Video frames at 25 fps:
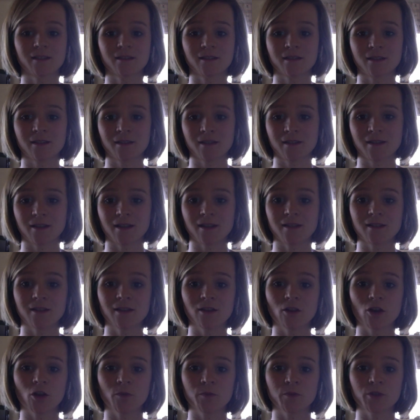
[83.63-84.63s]

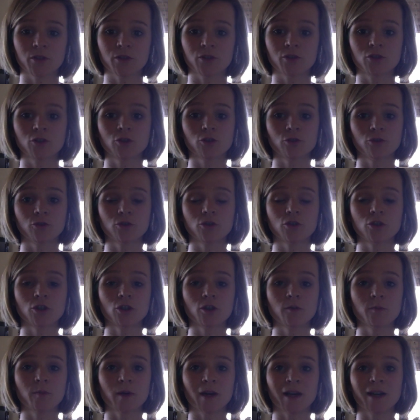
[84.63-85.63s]
discussing options shouldn't
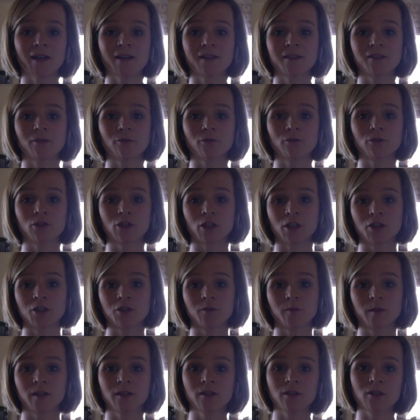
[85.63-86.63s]
show bias or
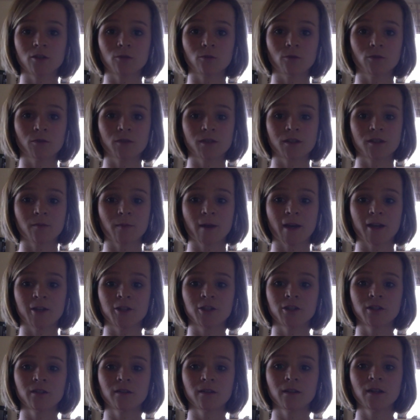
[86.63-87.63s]
judgment towards the
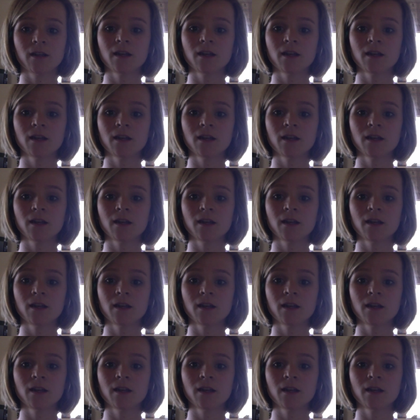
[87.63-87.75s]
patient.